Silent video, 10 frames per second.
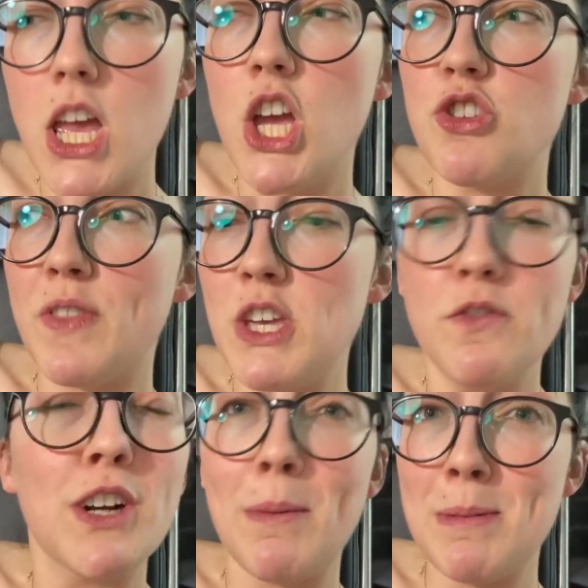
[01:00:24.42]
So thank you
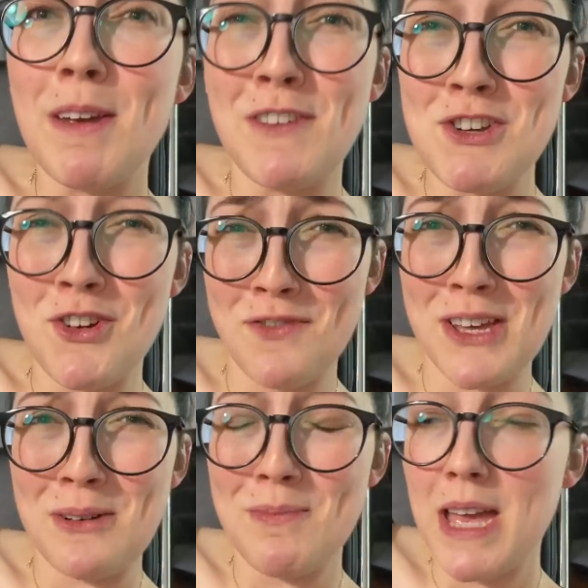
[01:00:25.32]
for coming to my feature
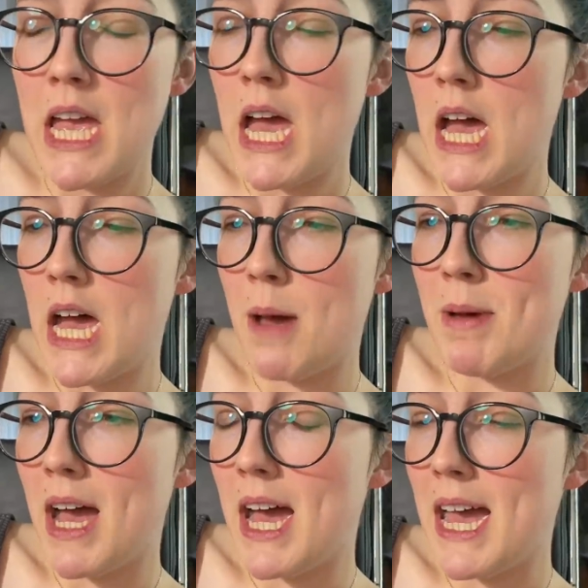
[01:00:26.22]
film.
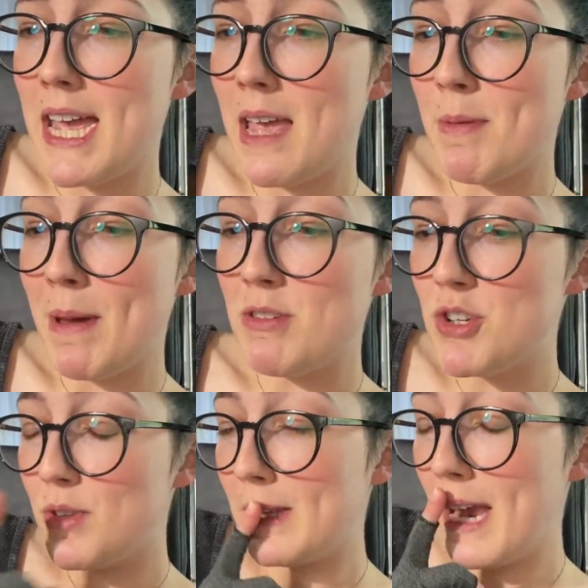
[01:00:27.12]
I am about to
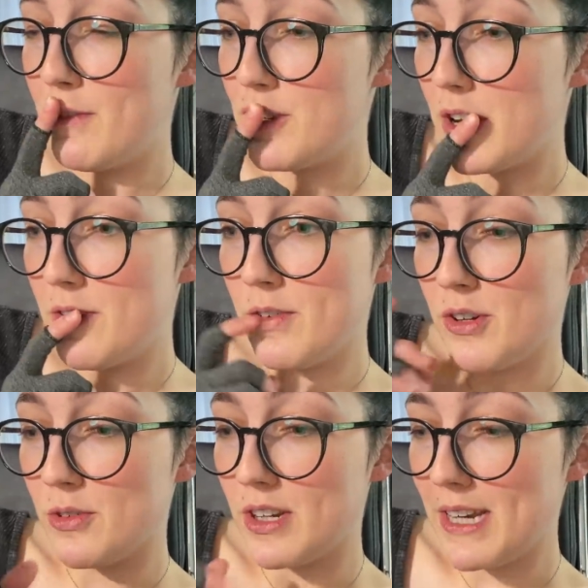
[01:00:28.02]
do the live show for
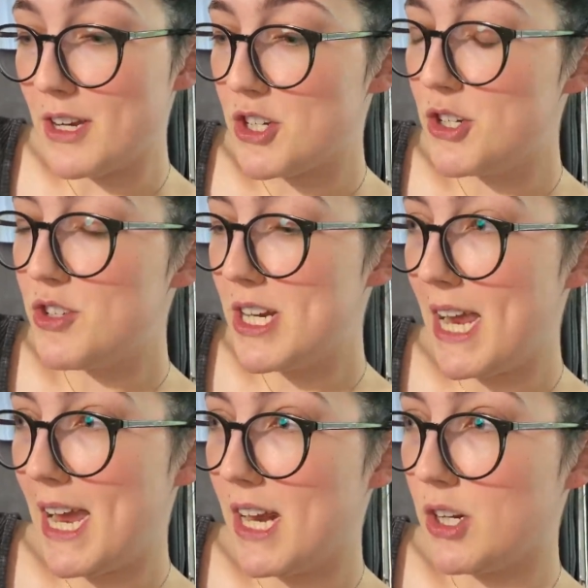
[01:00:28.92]
Notes on Execution
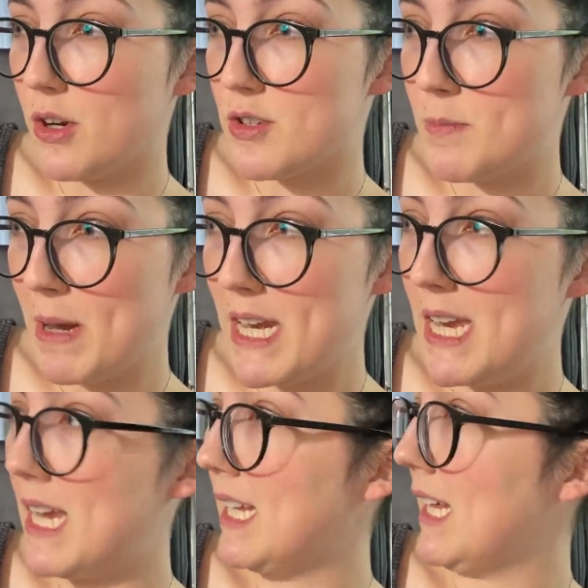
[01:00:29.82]
and Cursed
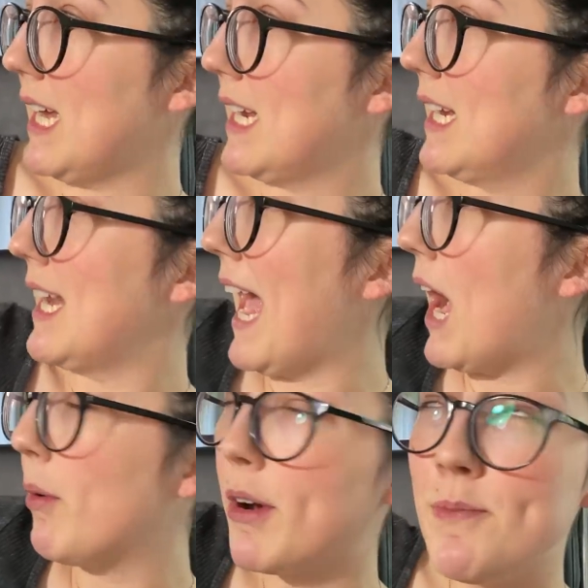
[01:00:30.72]
Bunny in like an
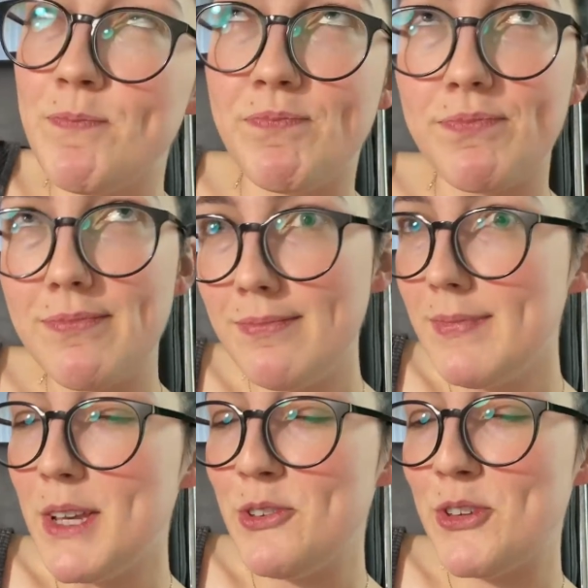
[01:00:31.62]
hour.
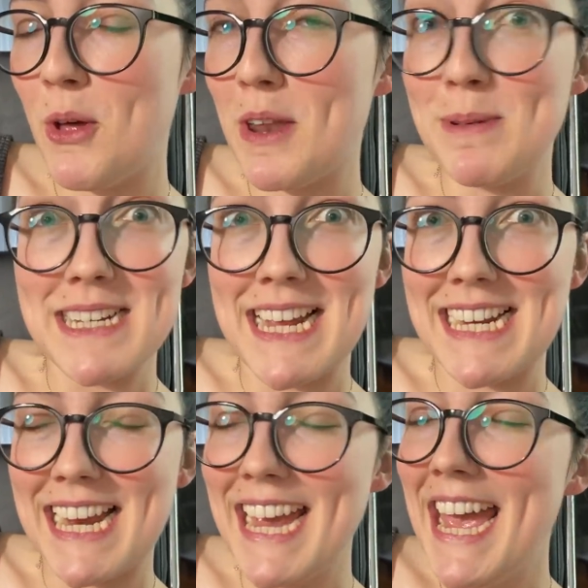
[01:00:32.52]
So that'll be
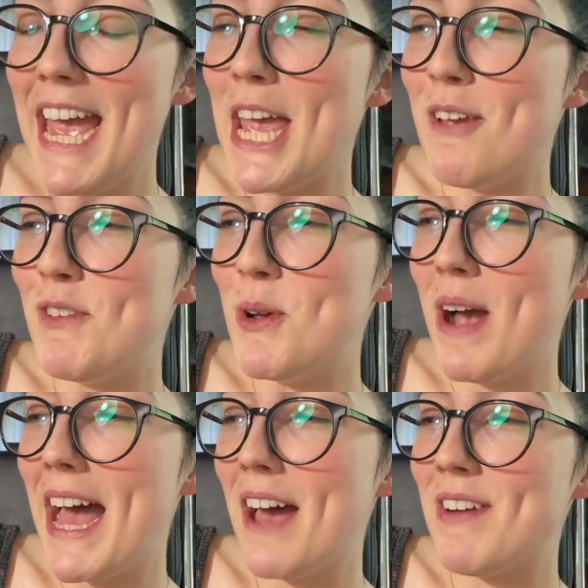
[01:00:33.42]
exciting. If you
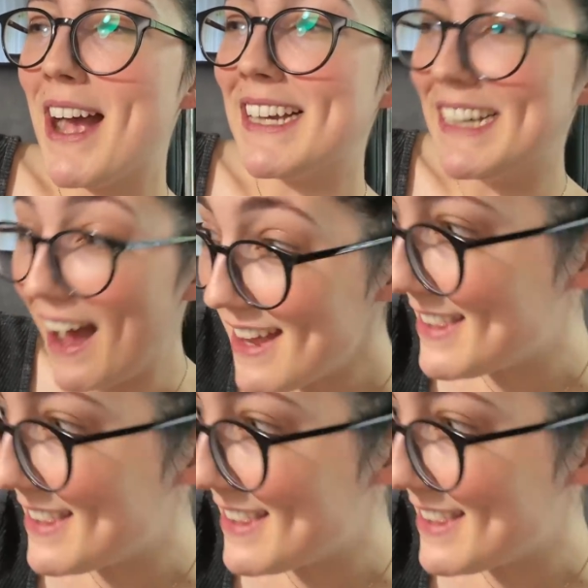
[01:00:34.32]
have gotten